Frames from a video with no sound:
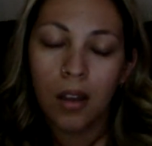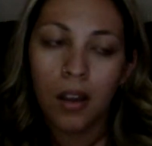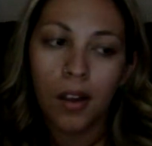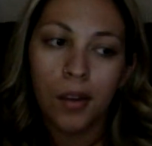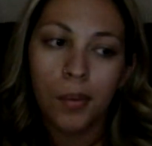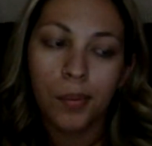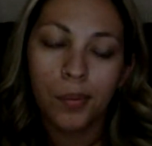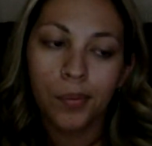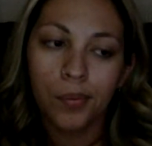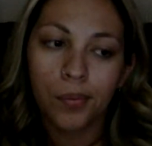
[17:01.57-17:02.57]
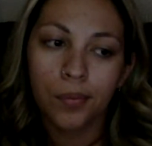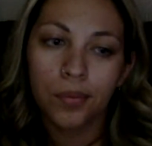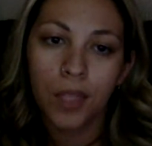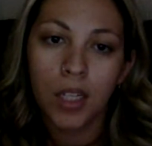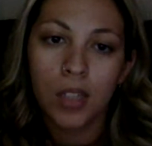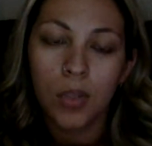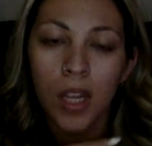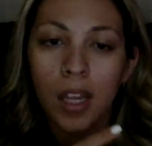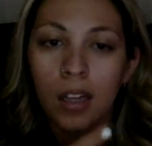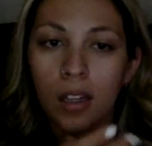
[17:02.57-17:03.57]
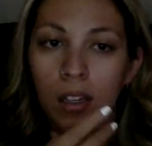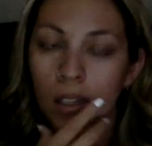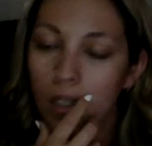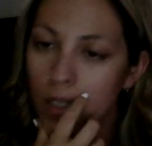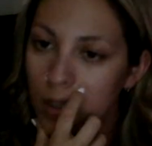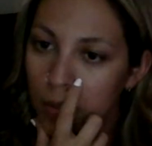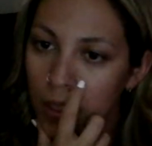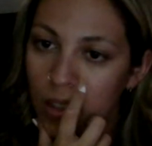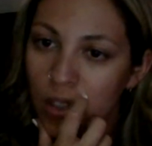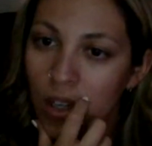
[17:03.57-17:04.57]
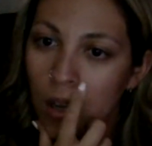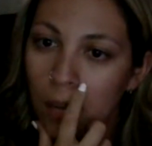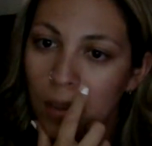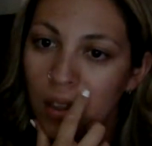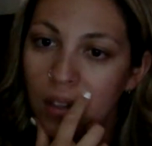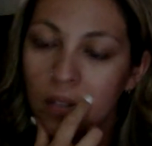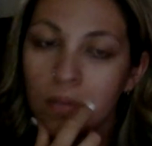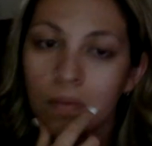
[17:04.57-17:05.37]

Um, because we had an inspector come in